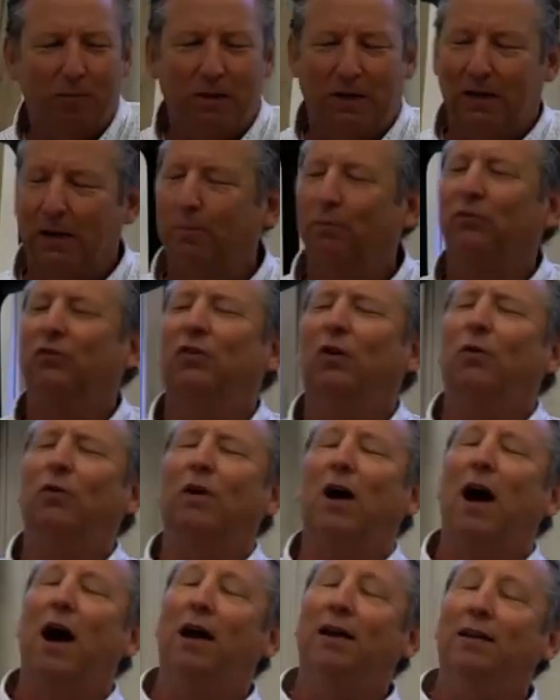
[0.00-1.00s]
this has become
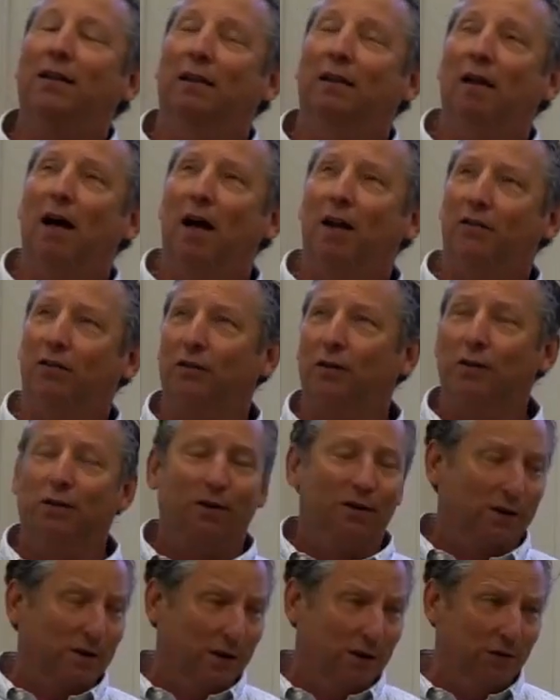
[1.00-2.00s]
so
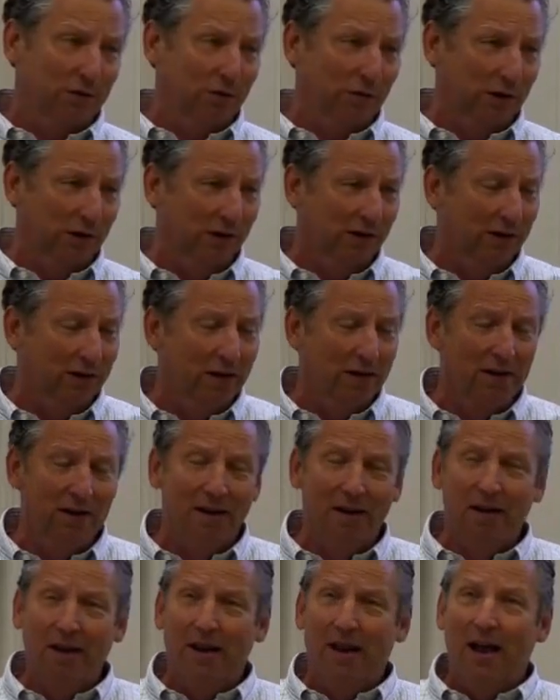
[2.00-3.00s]
ideological in our country.
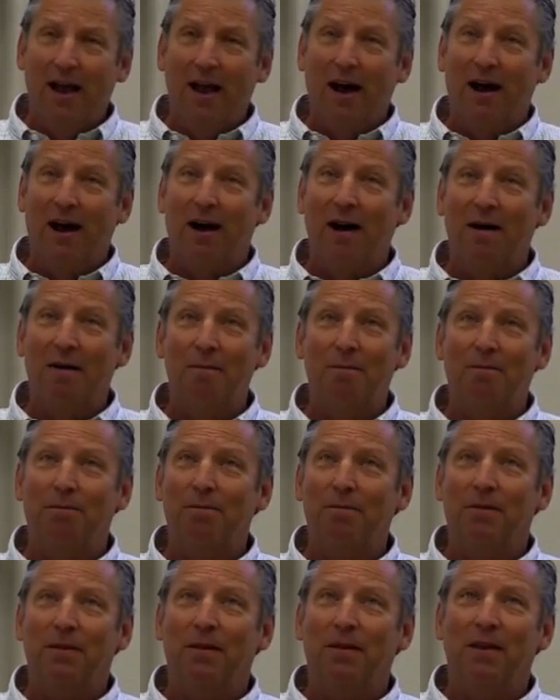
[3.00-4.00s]
Uh,
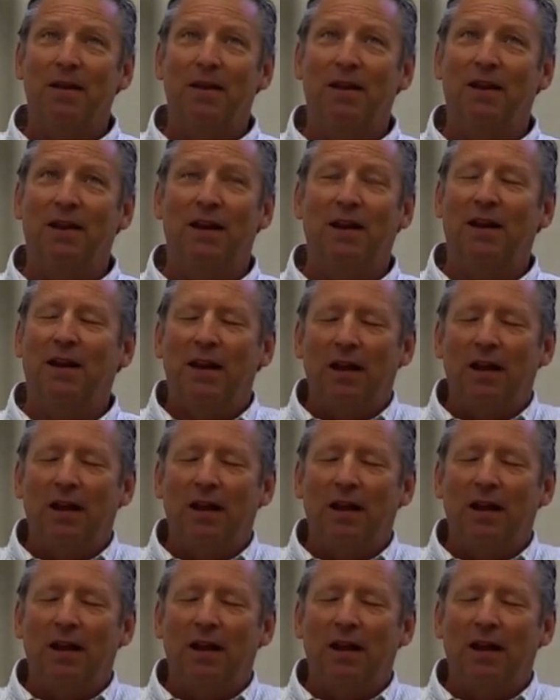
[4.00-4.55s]
and,